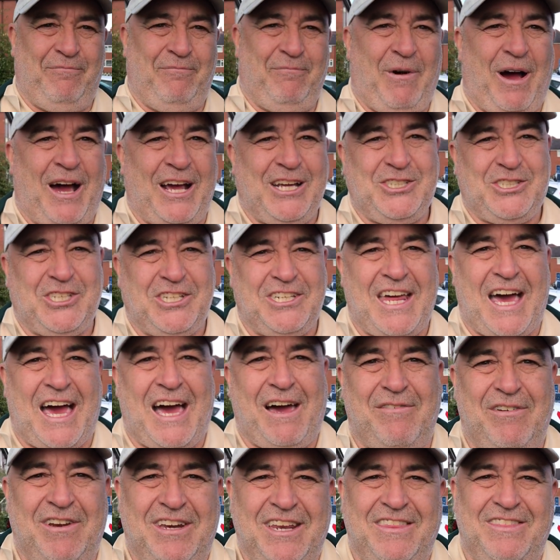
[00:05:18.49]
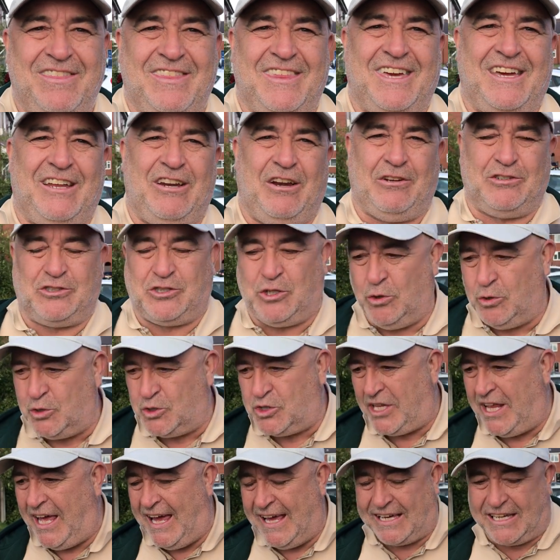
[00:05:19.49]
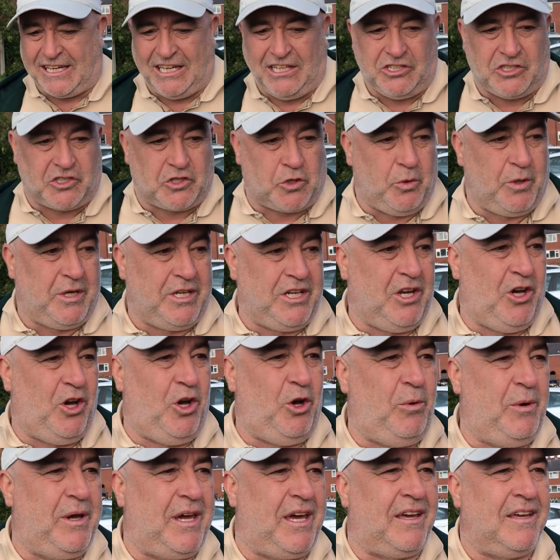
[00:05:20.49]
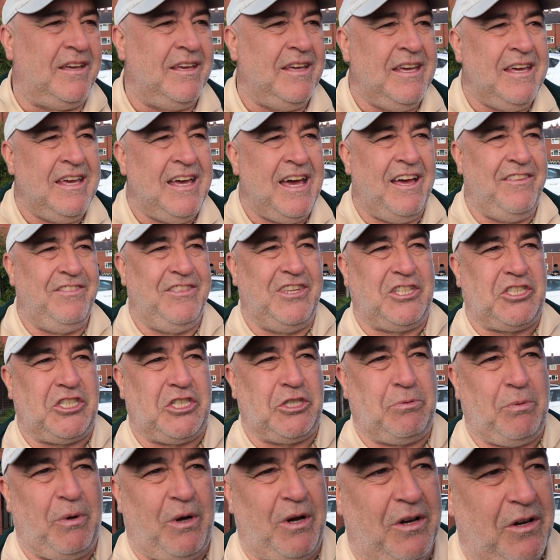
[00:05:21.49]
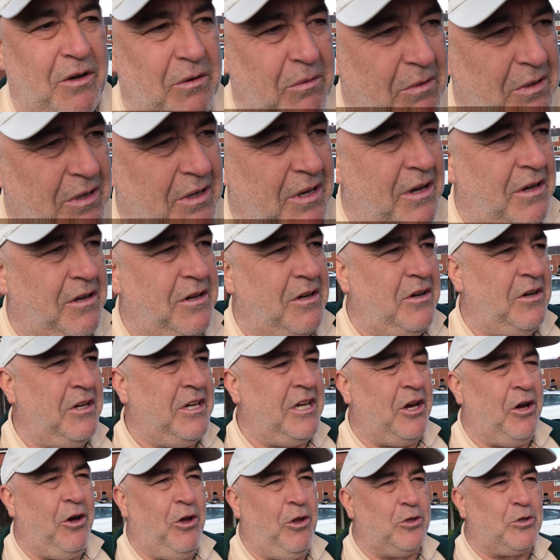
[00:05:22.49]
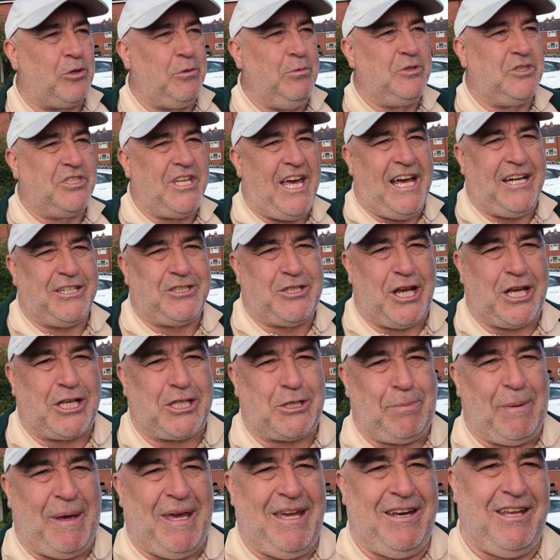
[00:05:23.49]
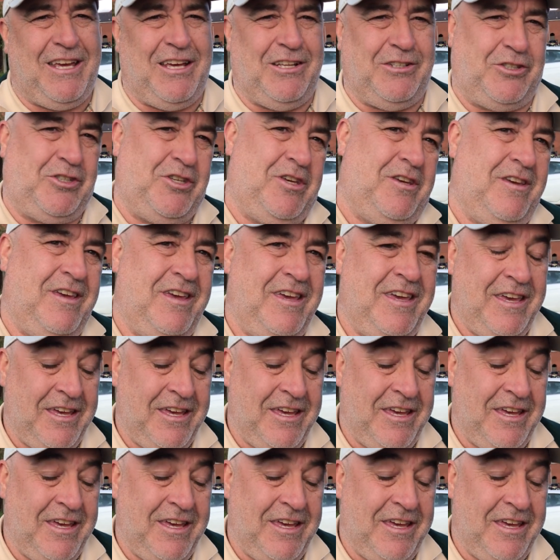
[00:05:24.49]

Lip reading: Why is he diving in? They don't touch like kids going nowhere. And this is what it all comes down to, experience.